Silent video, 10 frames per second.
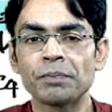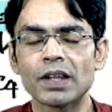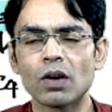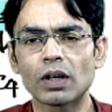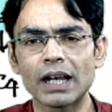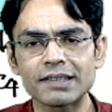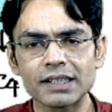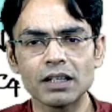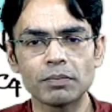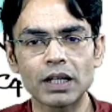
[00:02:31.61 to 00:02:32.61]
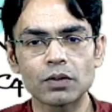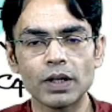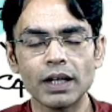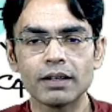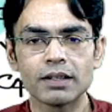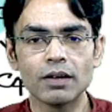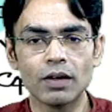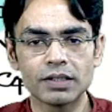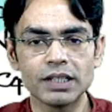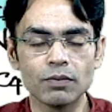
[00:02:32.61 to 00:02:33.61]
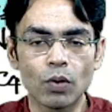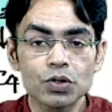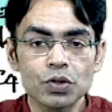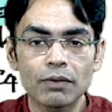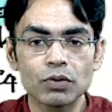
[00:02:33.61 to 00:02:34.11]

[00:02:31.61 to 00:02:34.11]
Now, classical pathway, see what you have